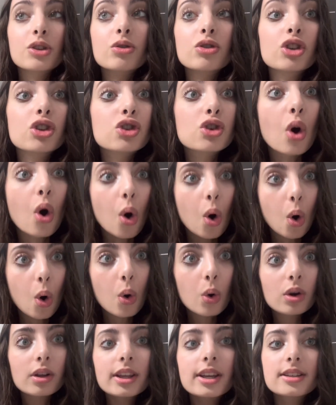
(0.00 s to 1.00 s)
you should
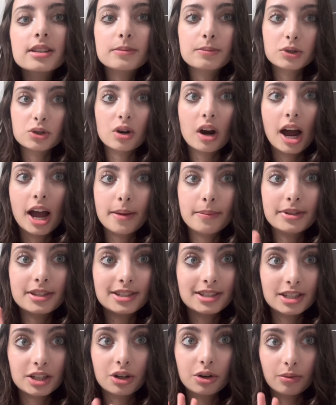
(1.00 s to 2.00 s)
totally subscribe and
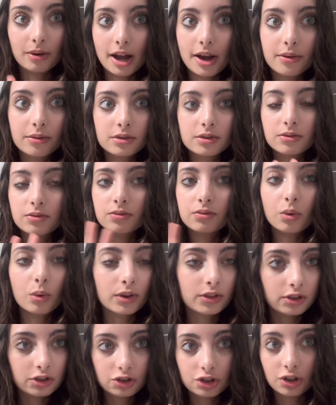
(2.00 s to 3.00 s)
stick around for
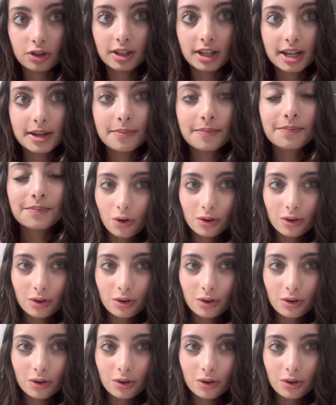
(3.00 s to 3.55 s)
the journey.